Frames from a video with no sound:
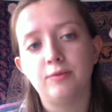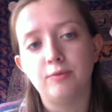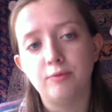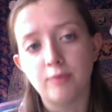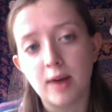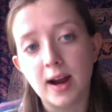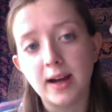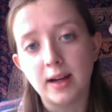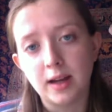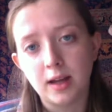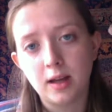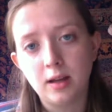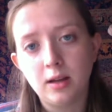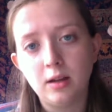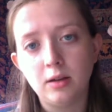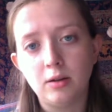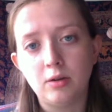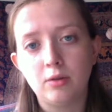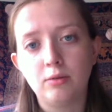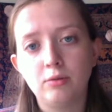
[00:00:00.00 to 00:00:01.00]
writing,
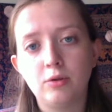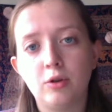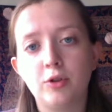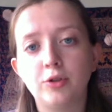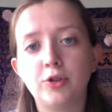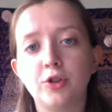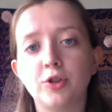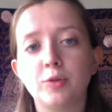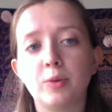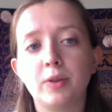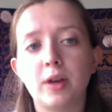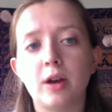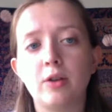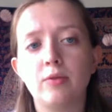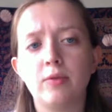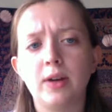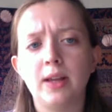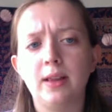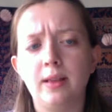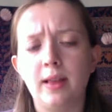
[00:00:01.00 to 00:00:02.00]
cultures without a
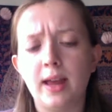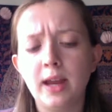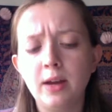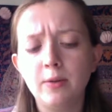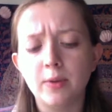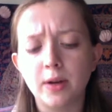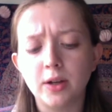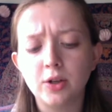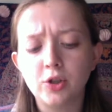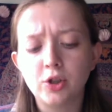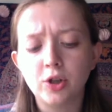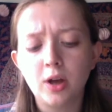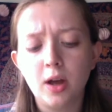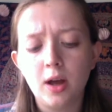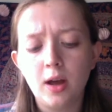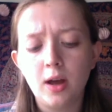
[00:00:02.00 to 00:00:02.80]
written language,